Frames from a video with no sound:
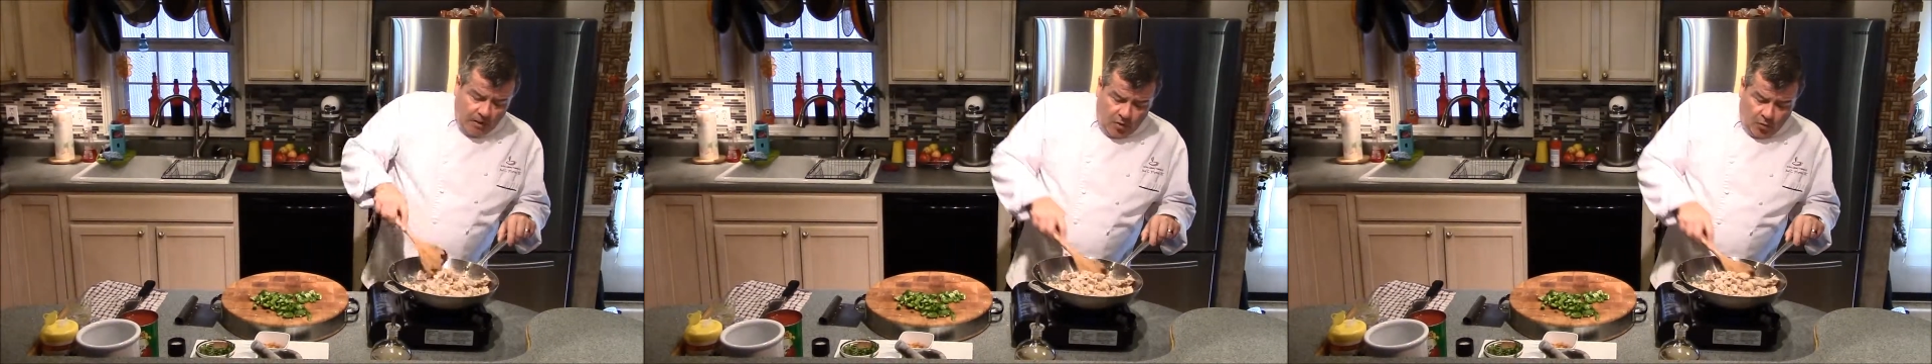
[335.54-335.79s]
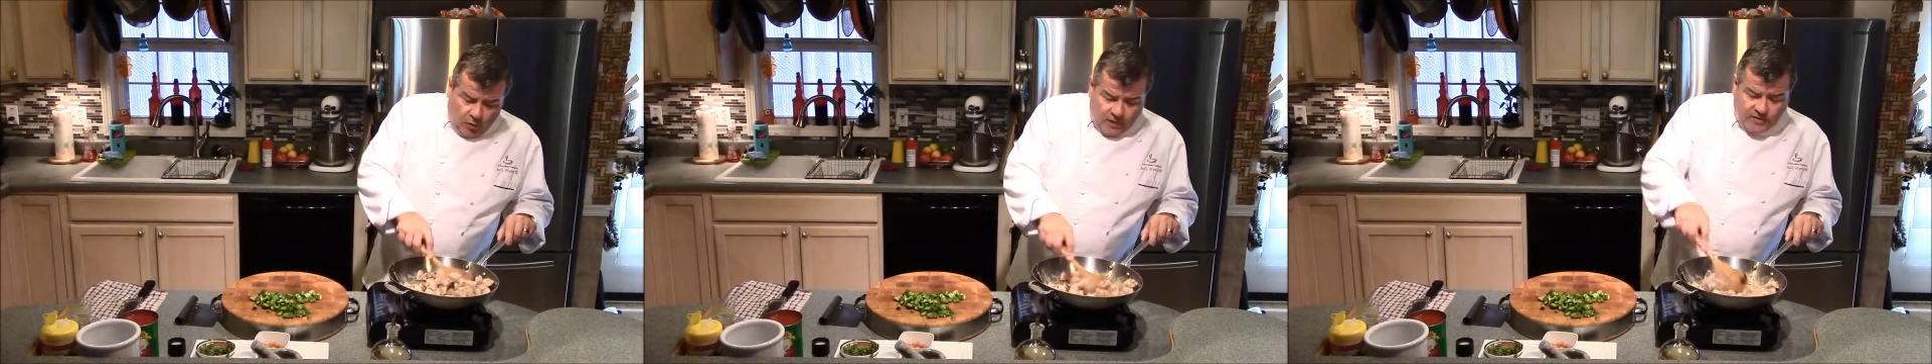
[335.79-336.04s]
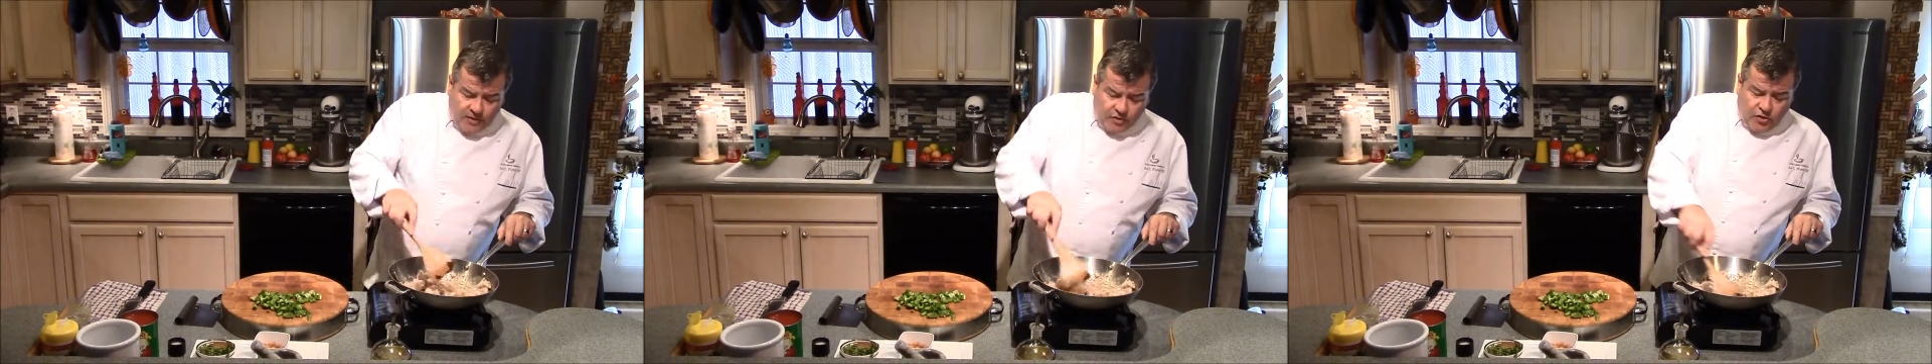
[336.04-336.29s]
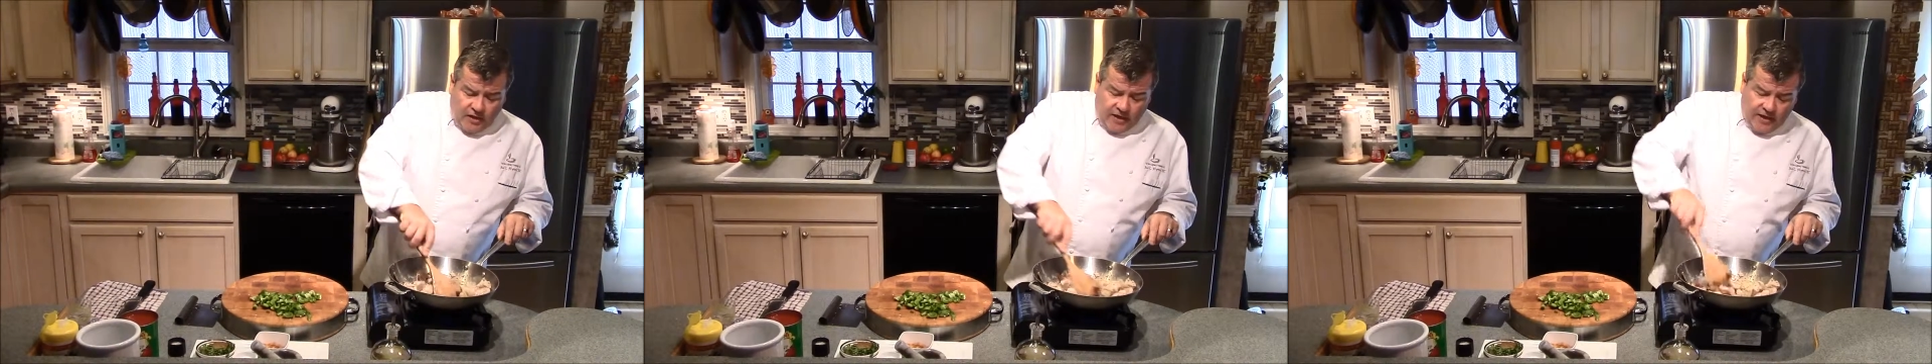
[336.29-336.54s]
Once the
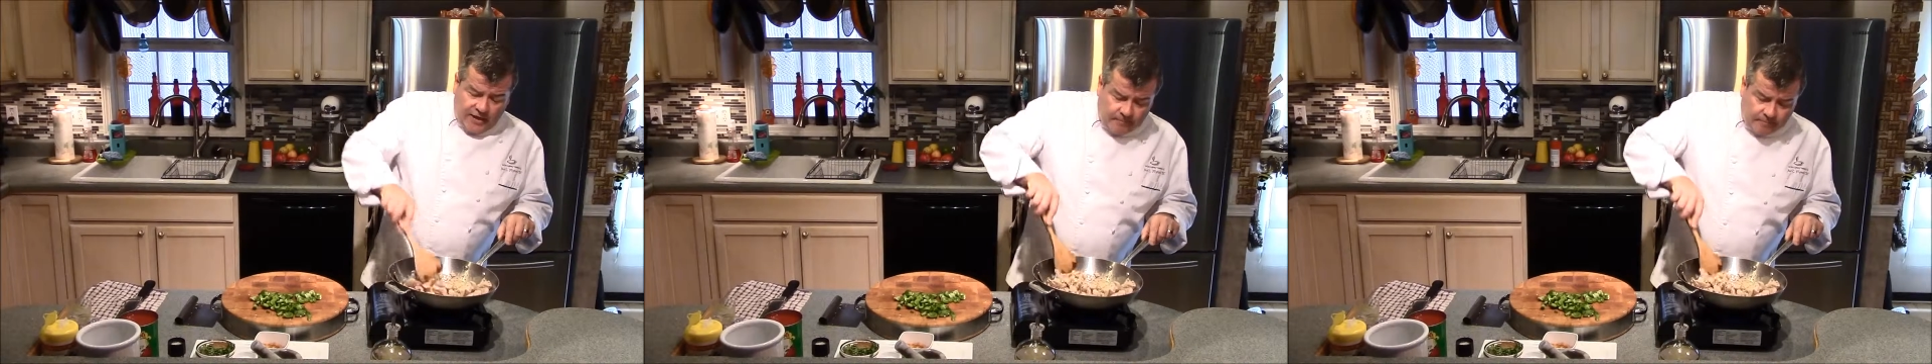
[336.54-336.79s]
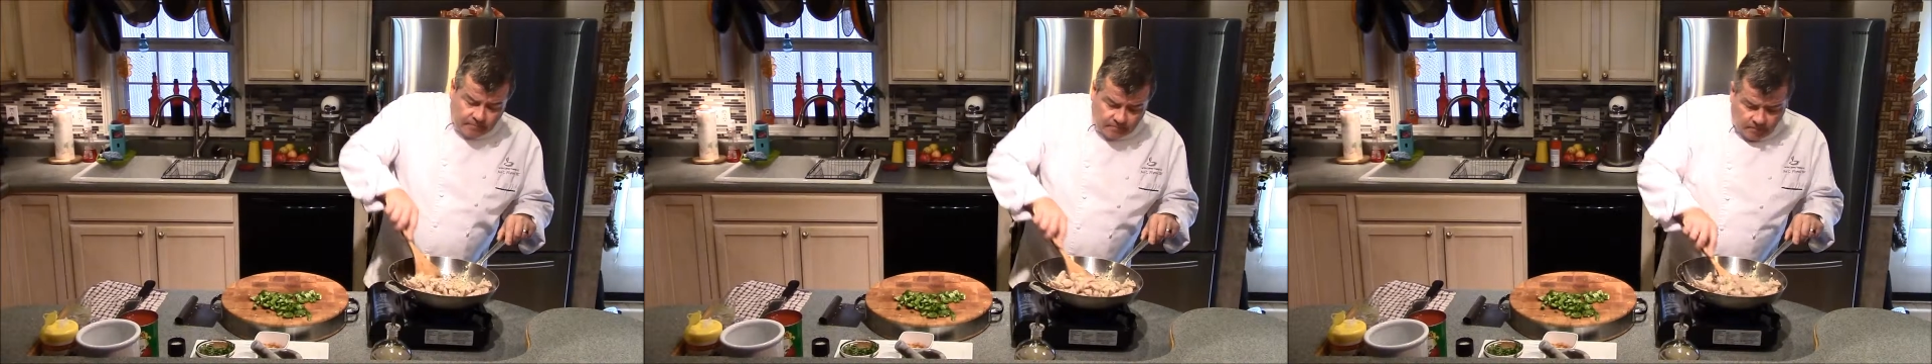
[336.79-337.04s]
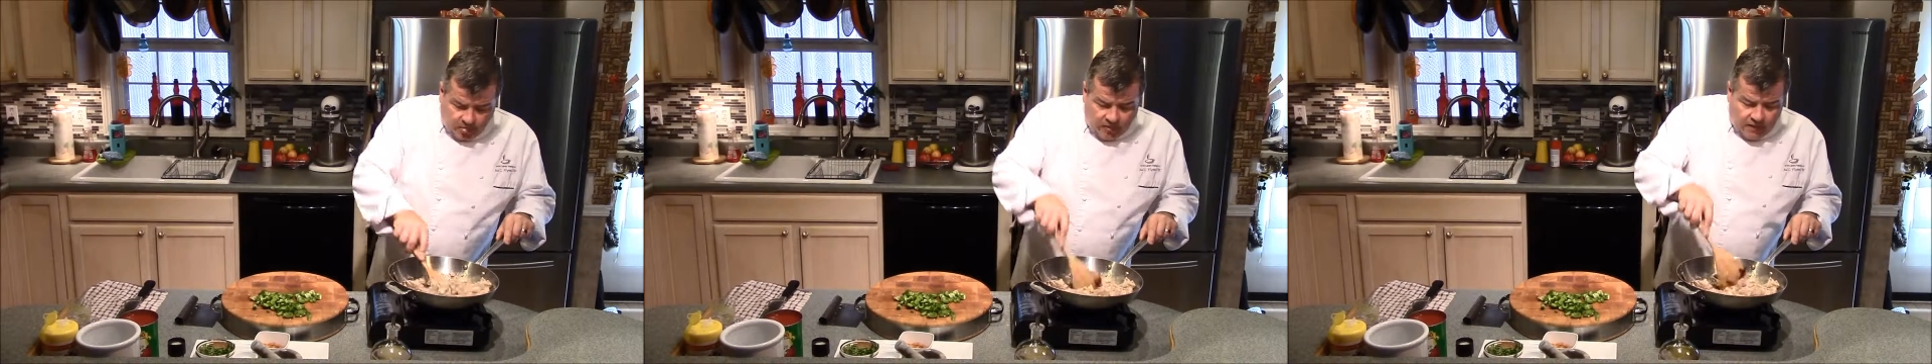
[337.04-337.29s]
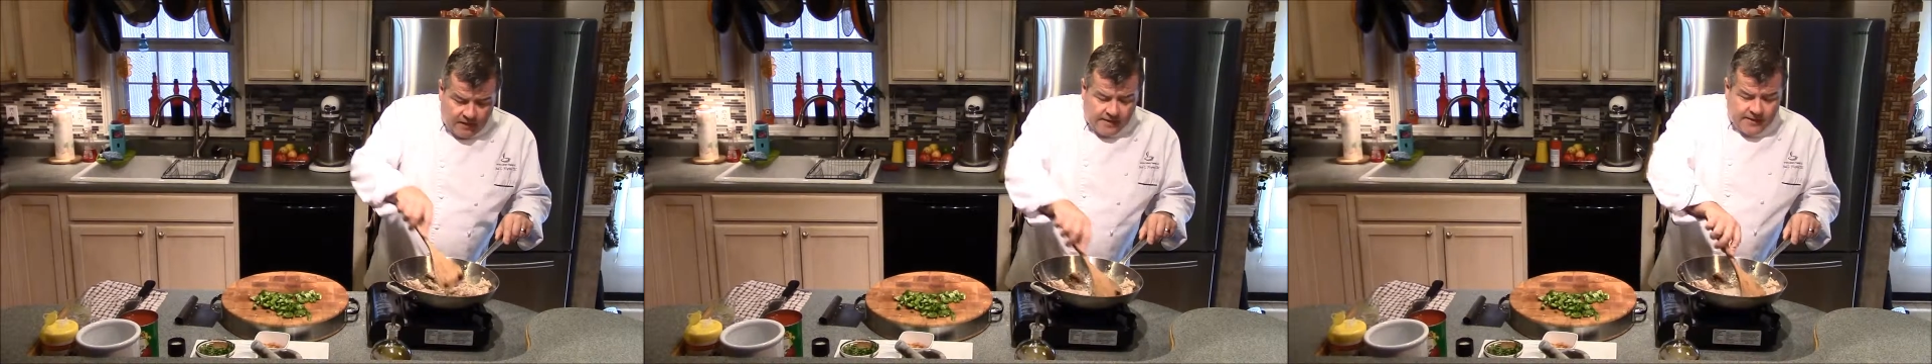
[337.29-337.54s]
chicken
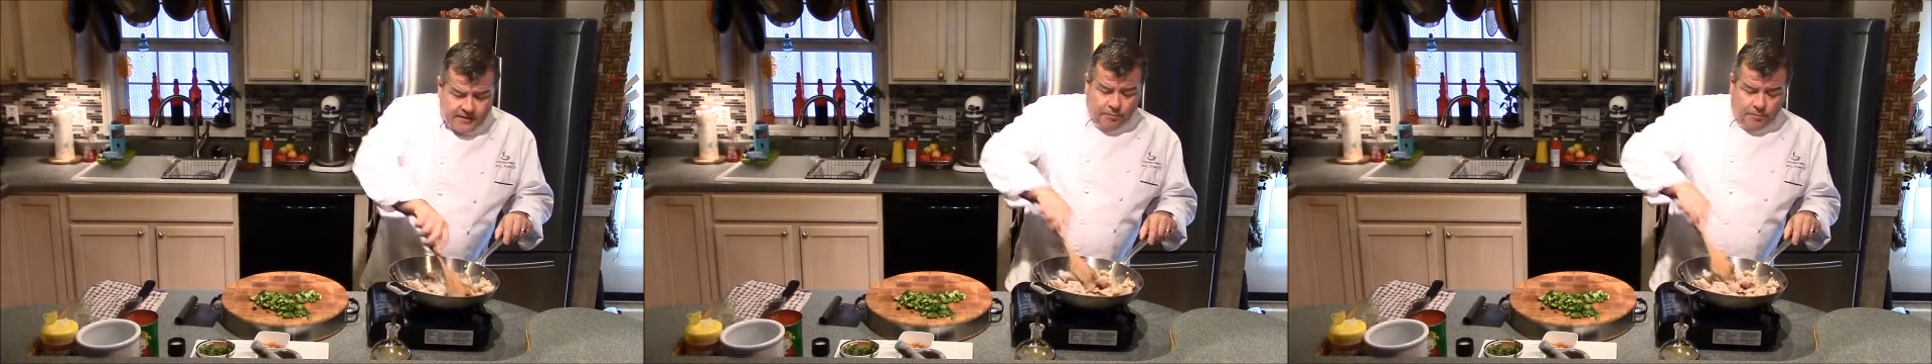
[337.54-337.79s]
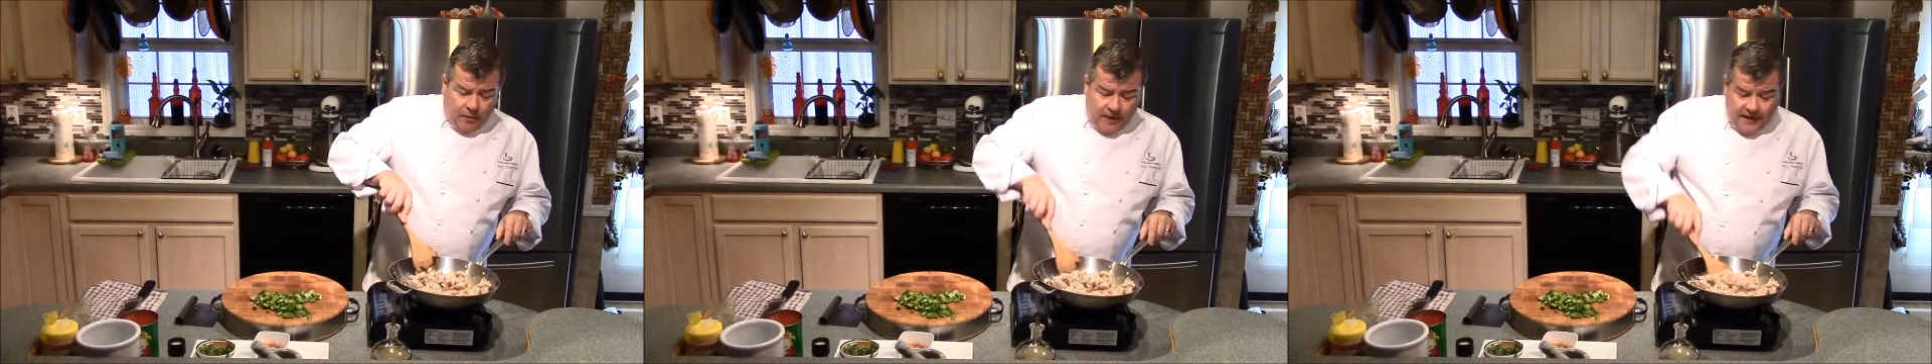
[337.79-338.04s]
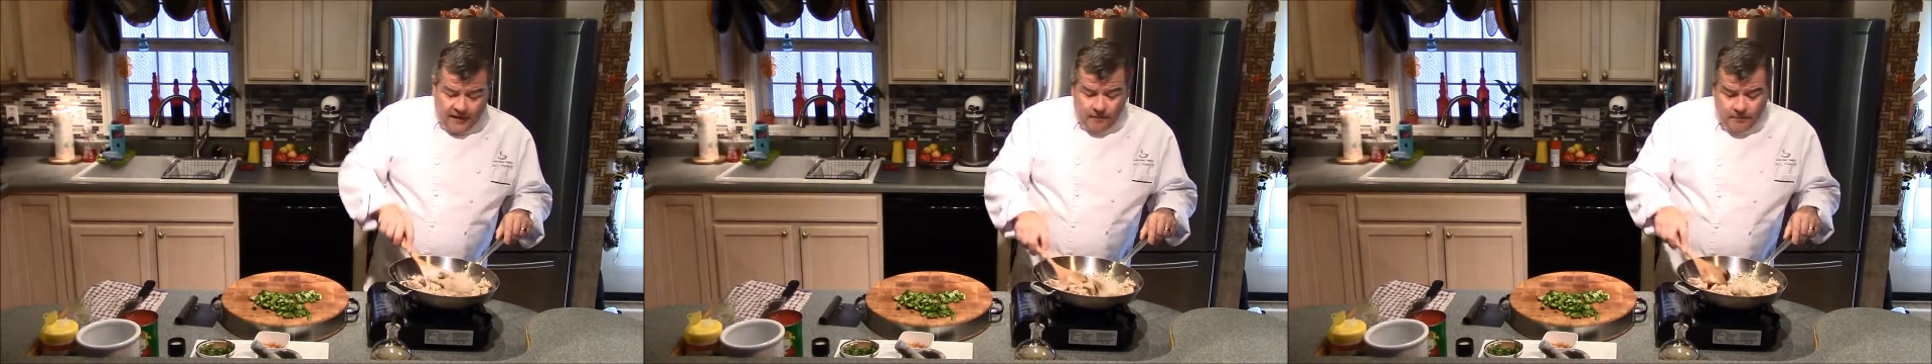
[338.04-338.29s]
is brown,